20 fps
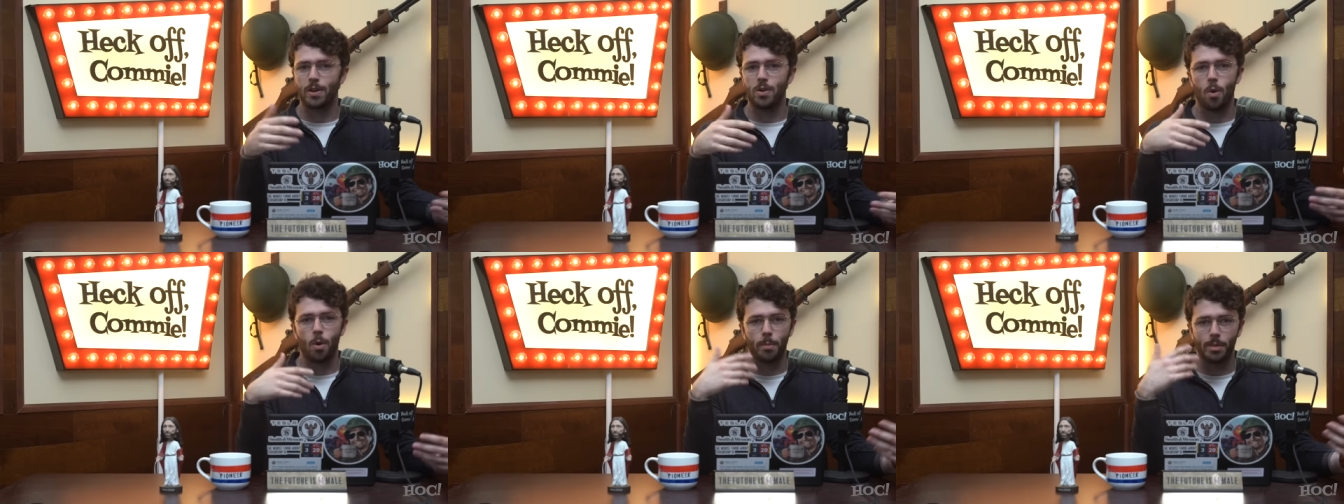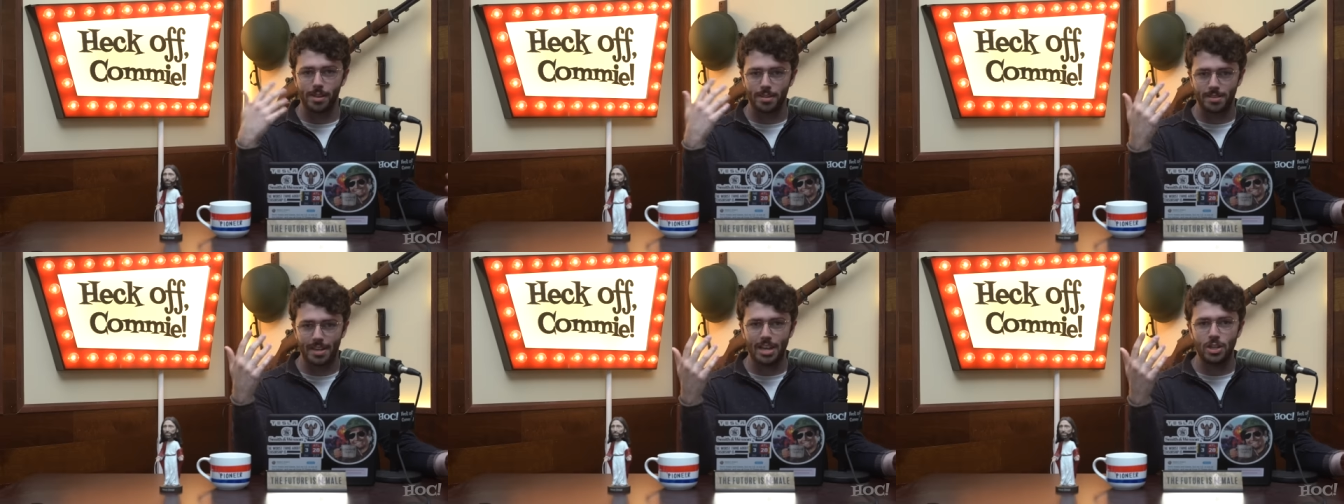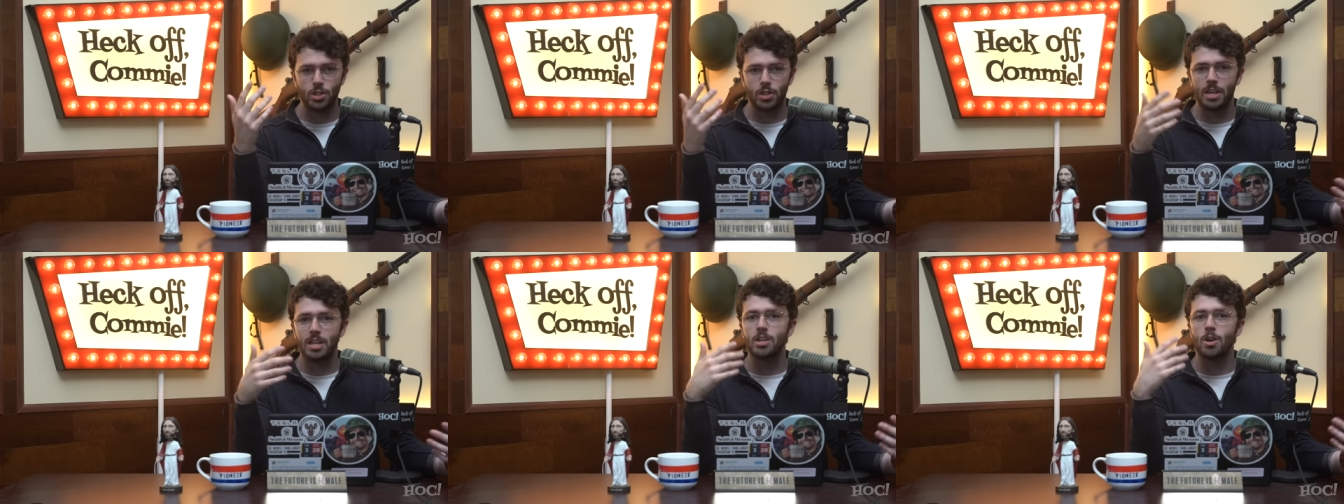and
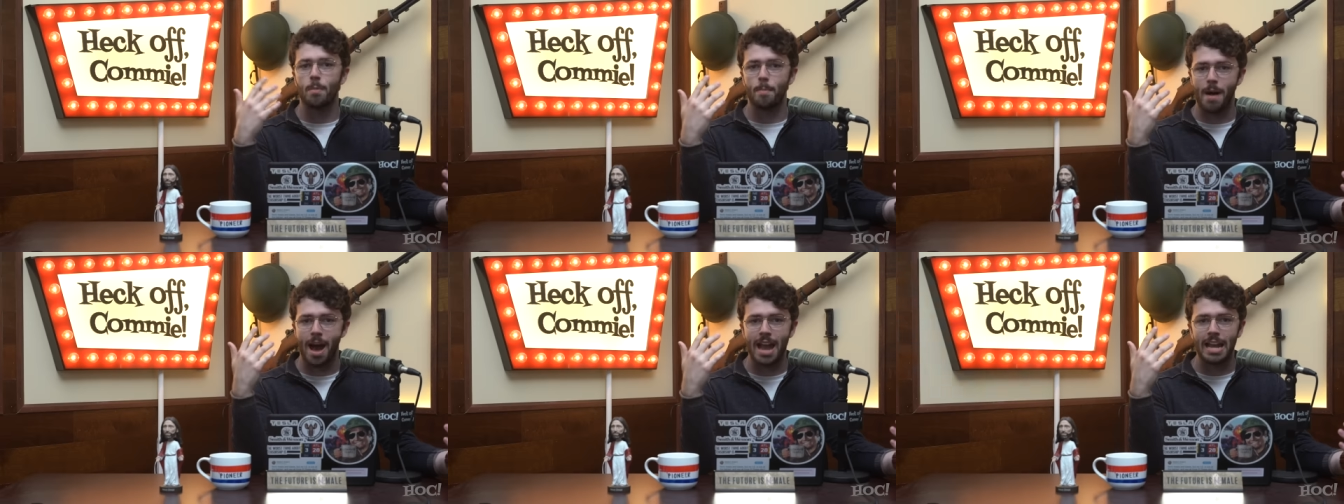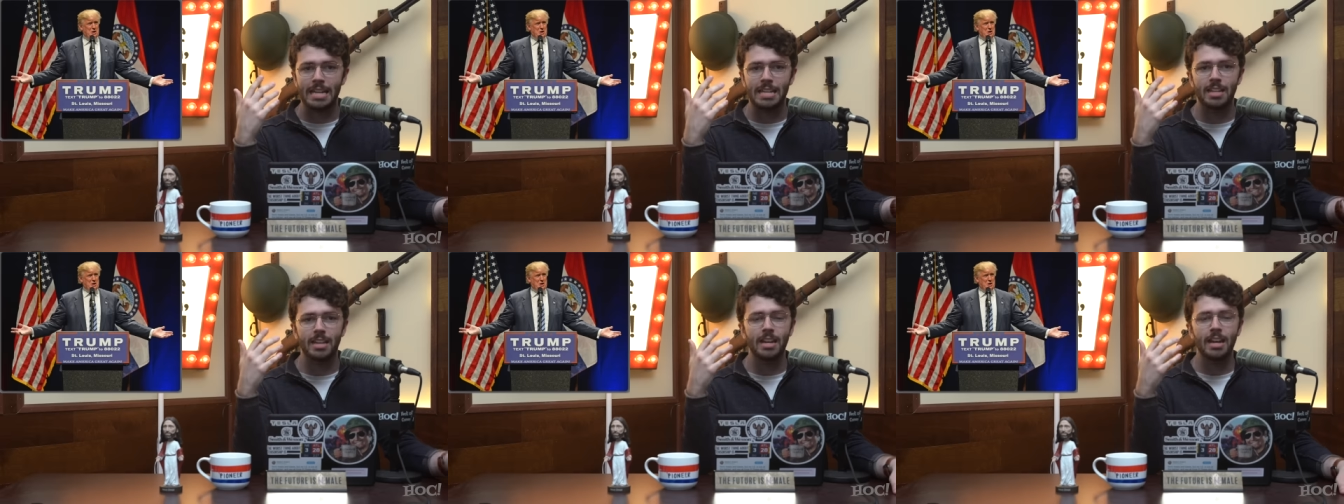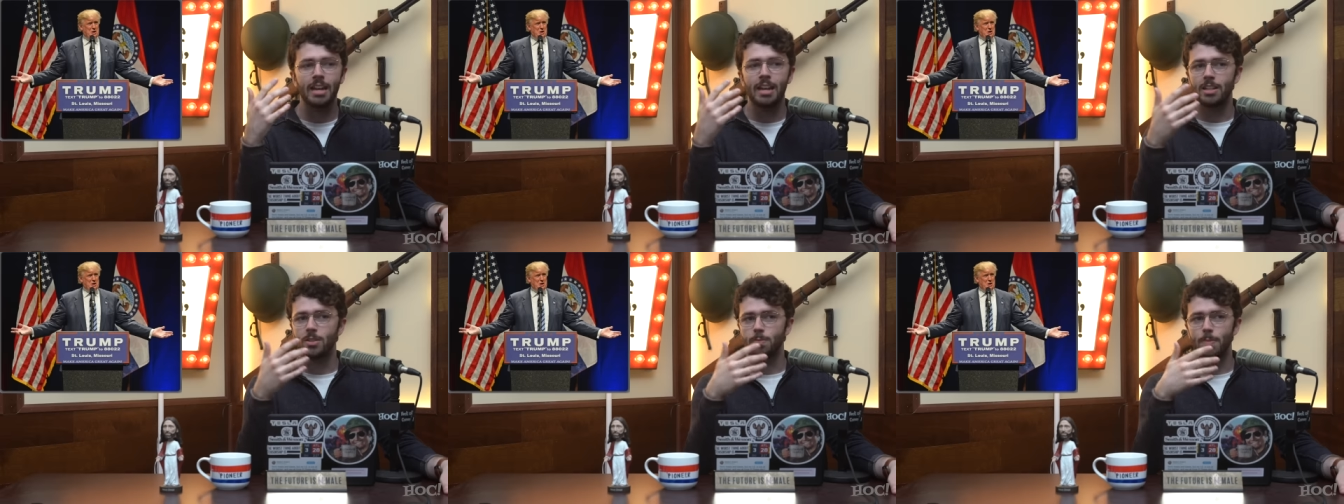normalization in your mind,
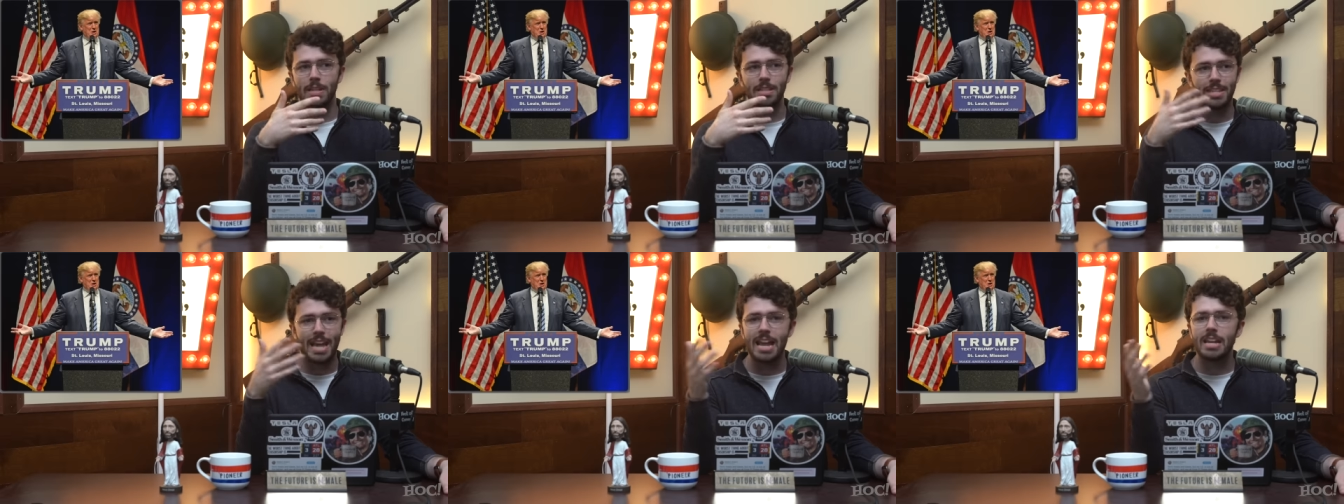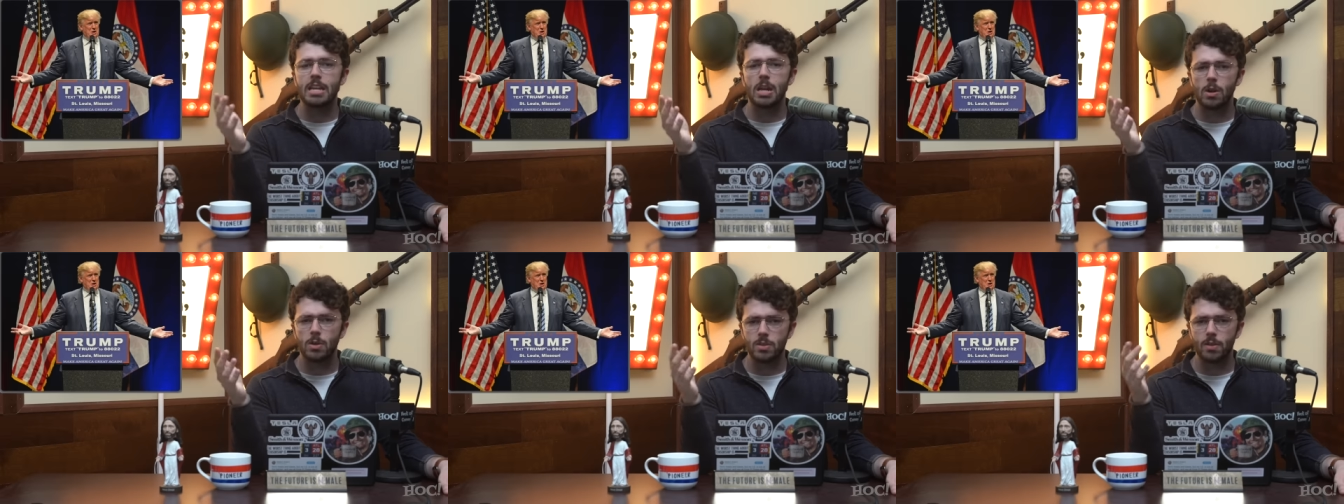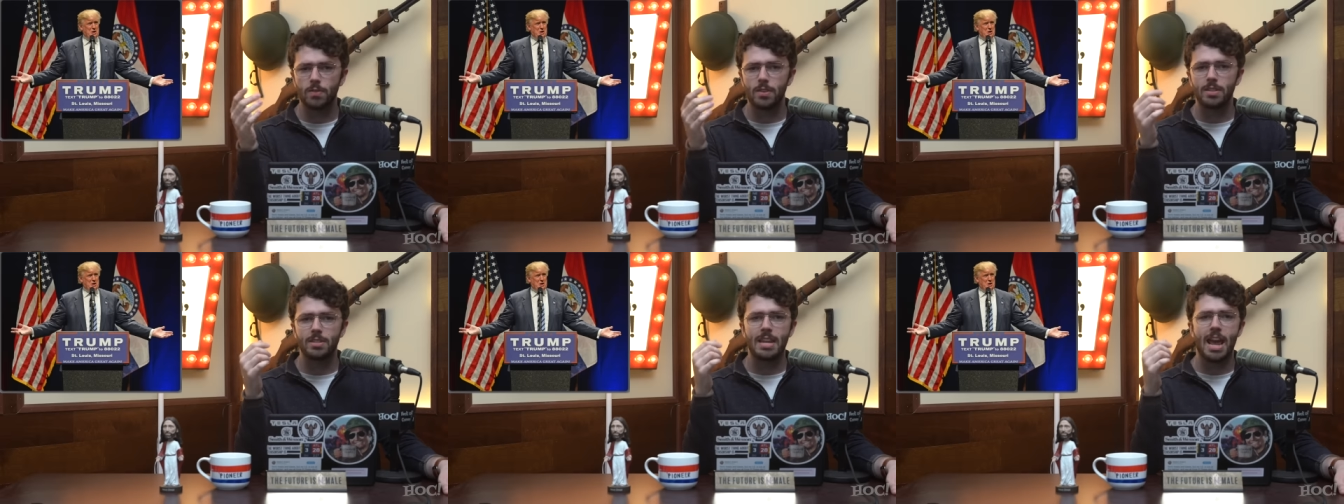it's been 10 years
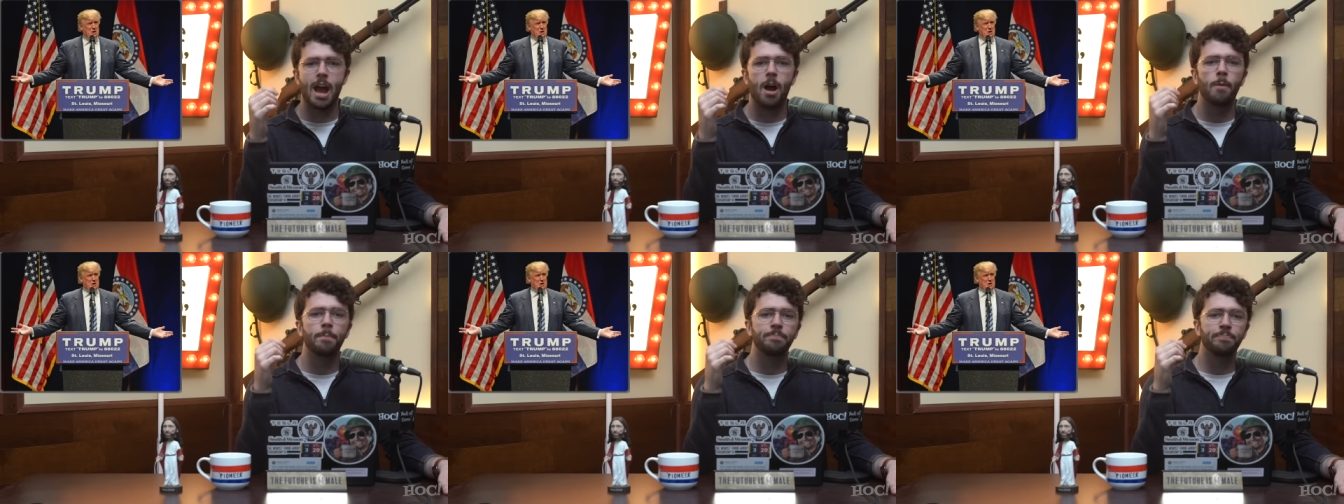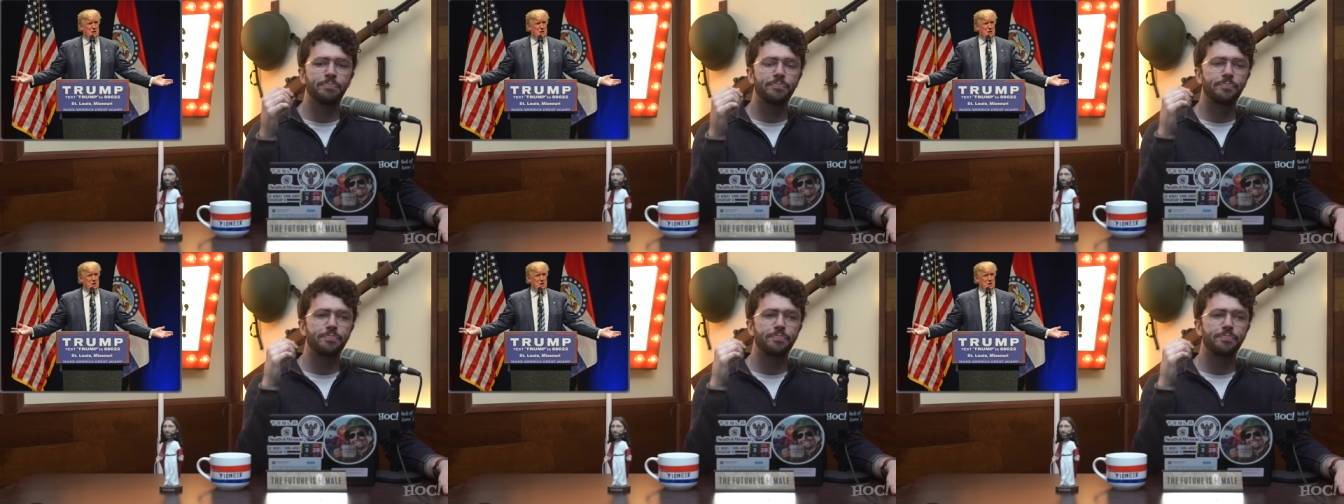of this now.